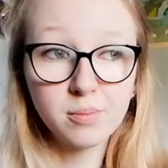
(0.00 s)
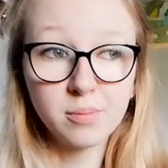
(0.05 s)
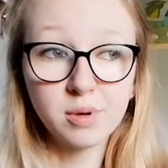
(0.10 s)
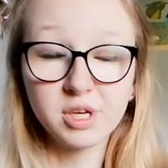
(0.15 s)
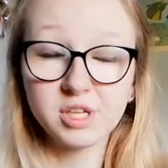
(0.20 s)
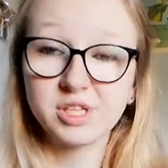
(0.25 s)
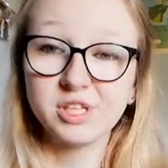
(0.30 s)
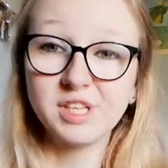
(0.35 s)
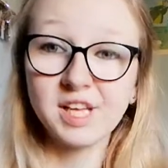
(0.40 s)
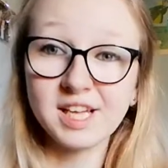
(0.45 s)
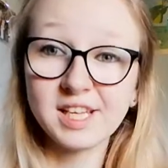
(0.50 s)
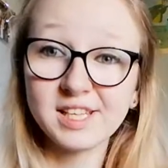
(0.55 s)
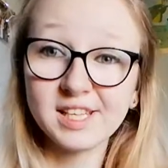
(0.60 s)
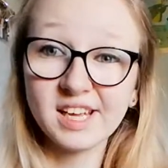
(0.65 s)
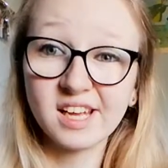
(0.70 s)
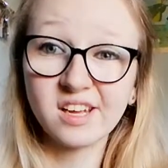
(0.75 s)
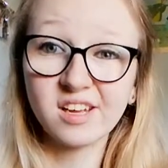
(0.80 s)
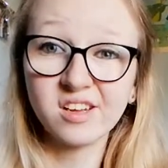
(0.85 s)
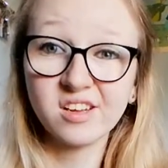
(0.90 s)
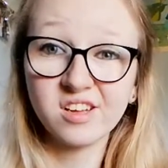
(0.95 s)
But
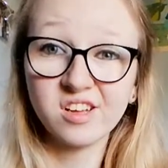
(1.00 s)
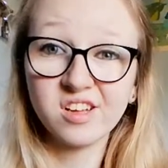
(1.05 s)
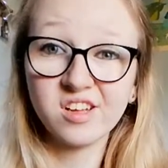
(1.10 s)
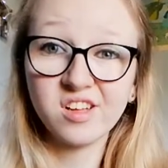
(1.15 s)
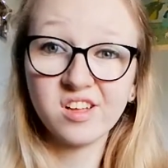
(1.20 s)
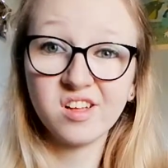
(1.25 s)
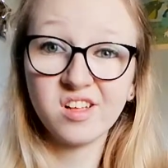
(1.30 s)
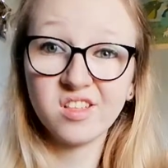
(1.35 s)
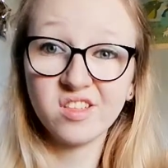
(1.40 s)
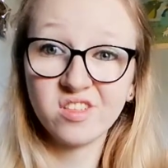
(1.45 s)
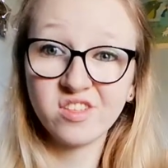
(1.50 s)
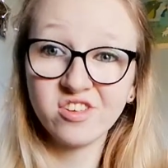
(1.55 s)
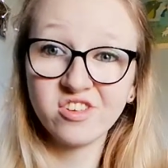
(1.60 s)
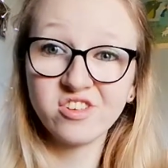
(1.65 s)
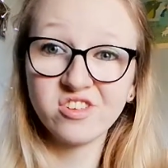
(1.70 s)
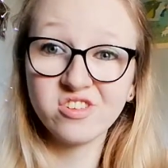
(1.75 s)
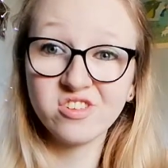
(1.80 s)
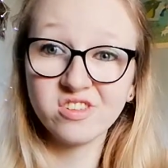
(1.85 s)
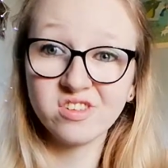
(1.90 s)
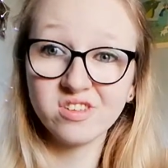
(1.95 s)
assessing
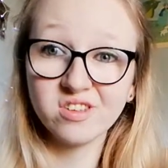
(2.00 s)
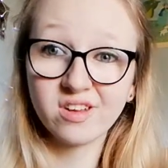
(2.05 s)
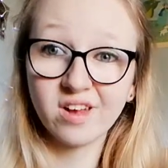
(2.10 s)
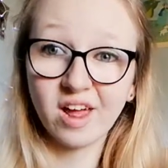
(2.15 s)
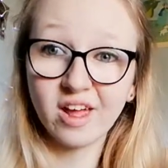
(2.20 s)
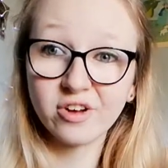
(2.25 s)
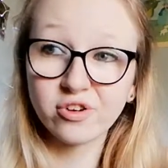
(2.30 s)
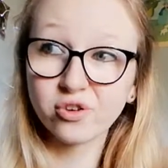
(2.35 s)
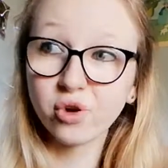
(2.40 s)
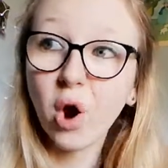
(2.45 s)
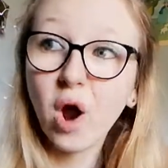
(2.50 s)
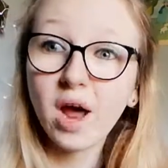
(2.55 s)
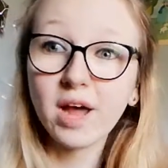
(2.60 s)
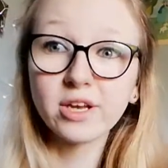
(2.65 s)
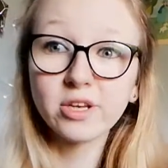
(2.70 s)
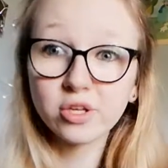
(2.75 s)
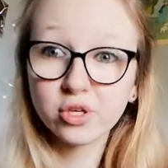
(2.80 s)
trying